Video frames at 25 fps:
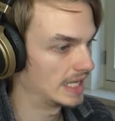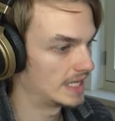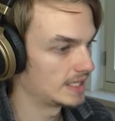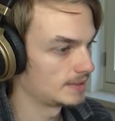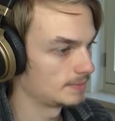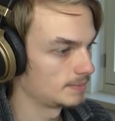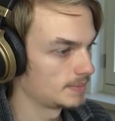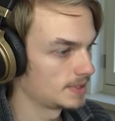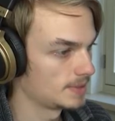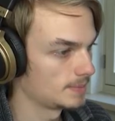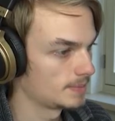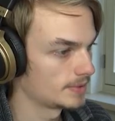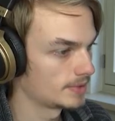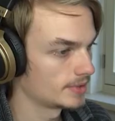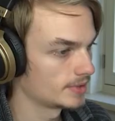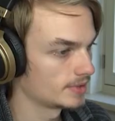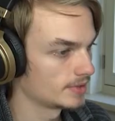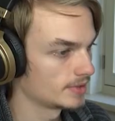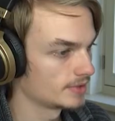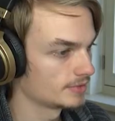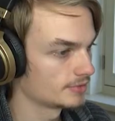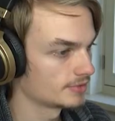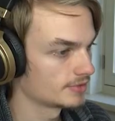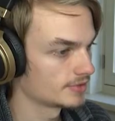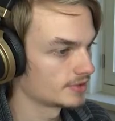And
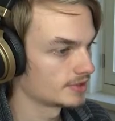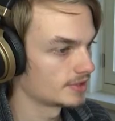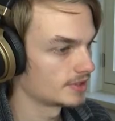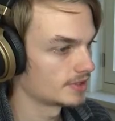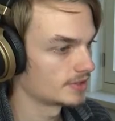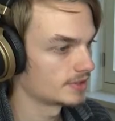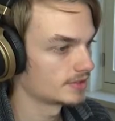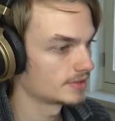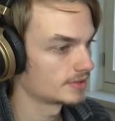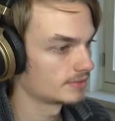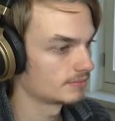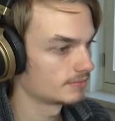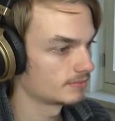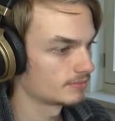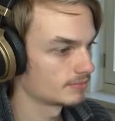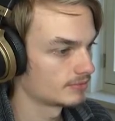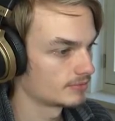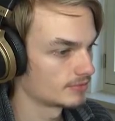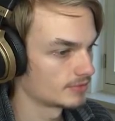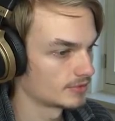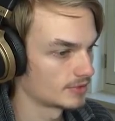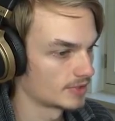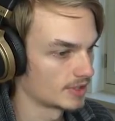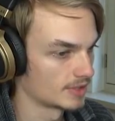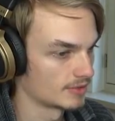people, if... Are there...
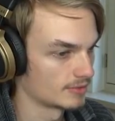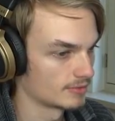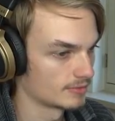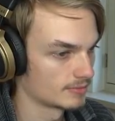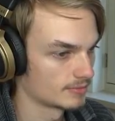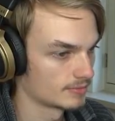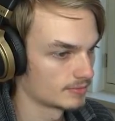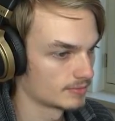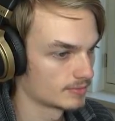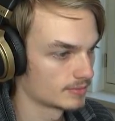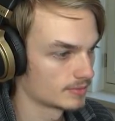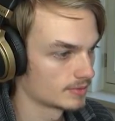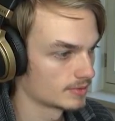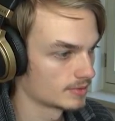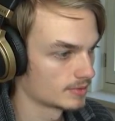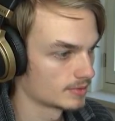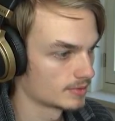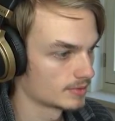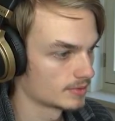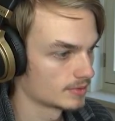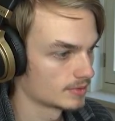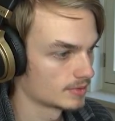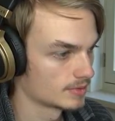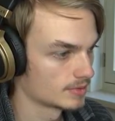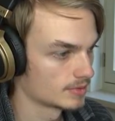Okay.
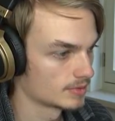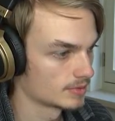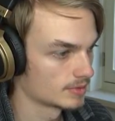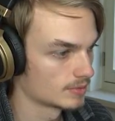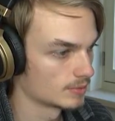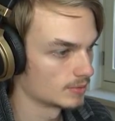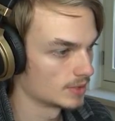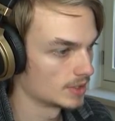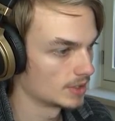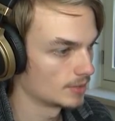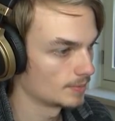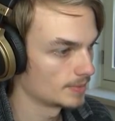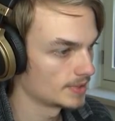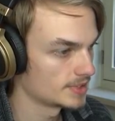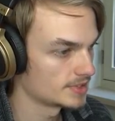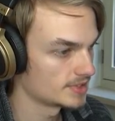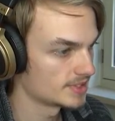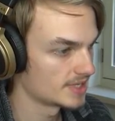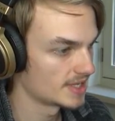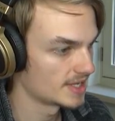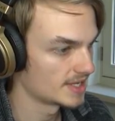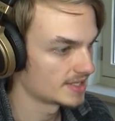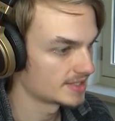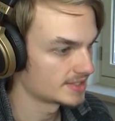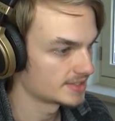Well,
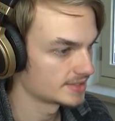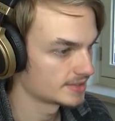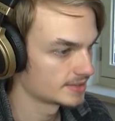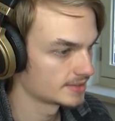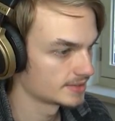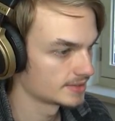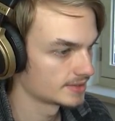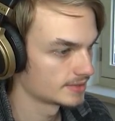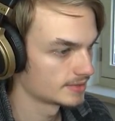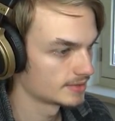he's dead.